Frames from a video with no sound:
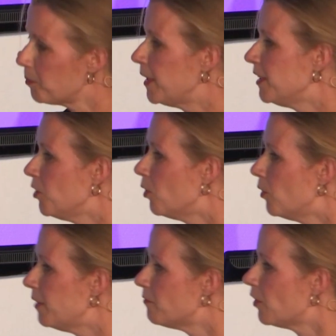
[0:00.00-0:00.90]
been your
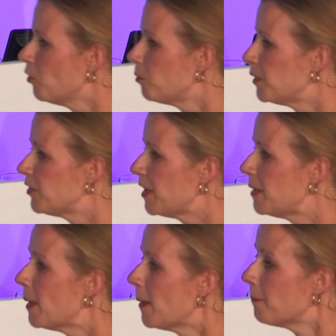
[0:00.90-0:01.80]
involvement in
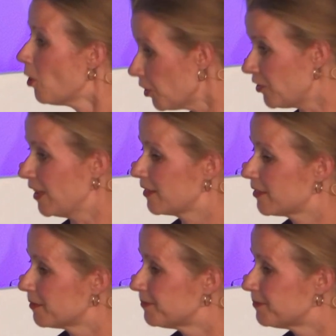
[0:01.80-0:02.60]
politics.